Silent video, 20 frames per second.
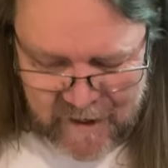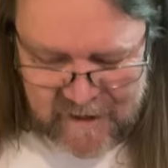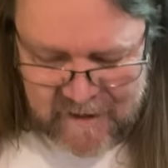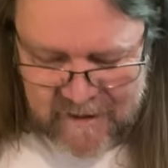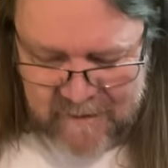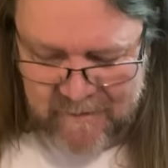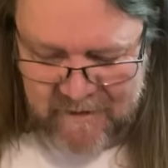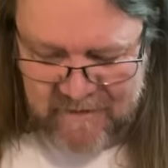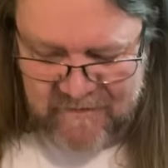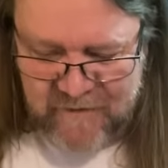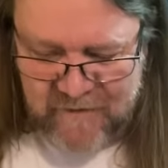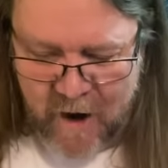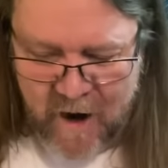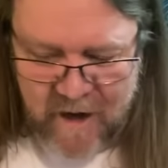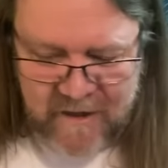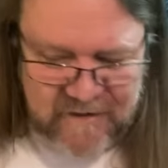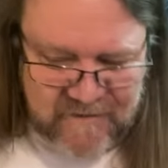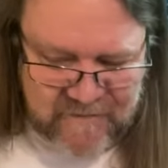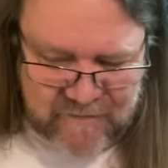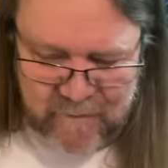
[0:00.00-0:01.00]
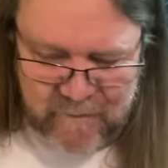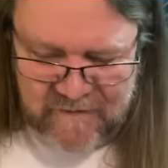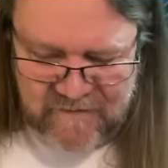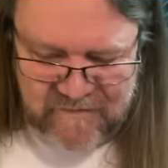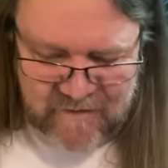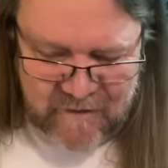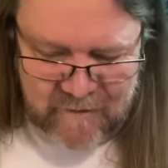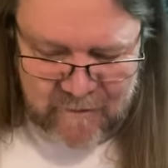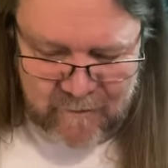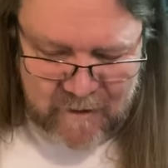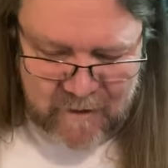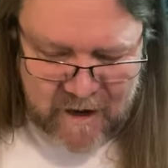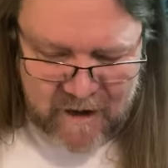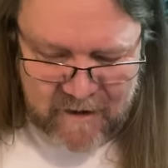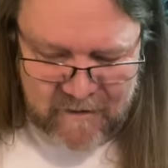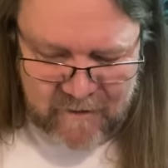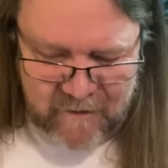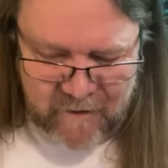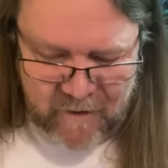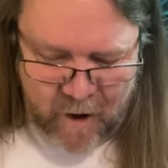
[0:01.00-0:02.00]
They've been talking to each other out
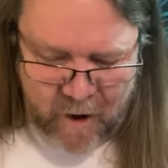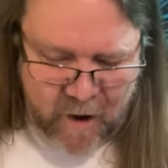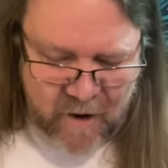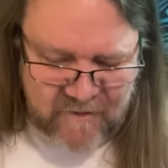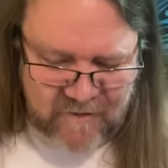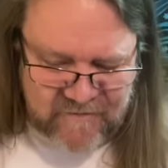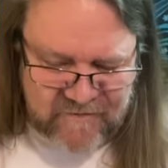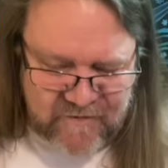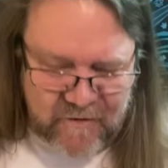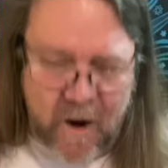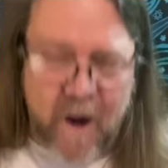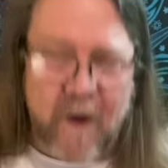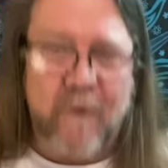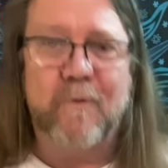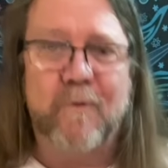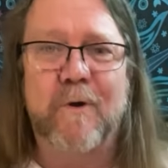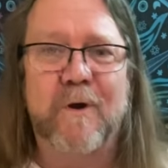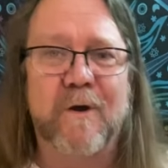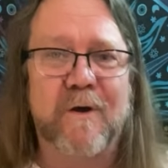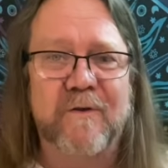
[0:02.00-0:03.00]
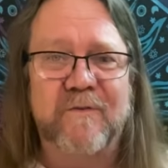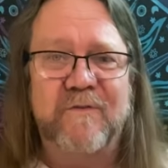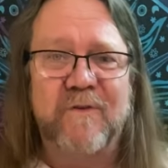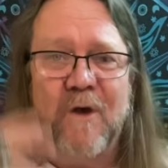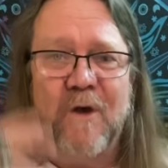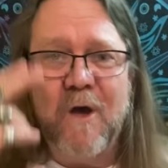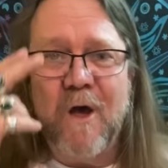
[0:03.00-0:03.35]
of their heart chakras